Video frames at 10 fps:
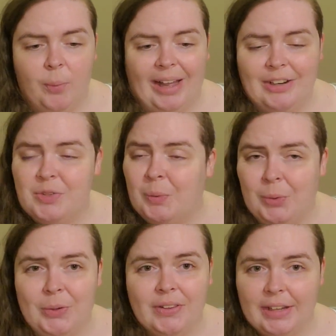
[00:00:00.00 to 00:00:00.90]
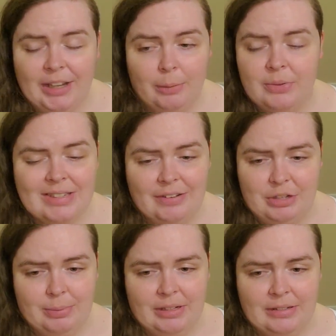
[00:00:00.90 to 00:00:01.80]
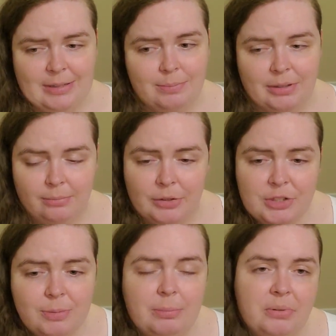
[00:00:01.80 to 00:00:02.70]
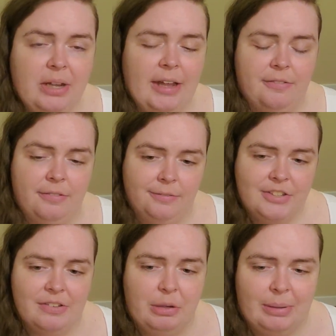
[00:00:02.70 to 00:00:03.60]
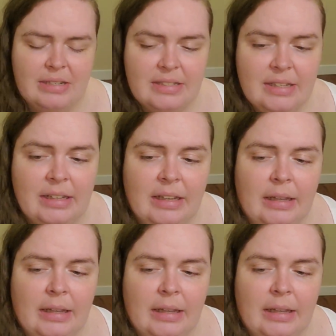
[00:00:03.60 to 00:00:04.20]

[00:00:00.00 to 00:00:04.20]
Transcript: but I don't know if they came with safety pins, but most people have safety pins.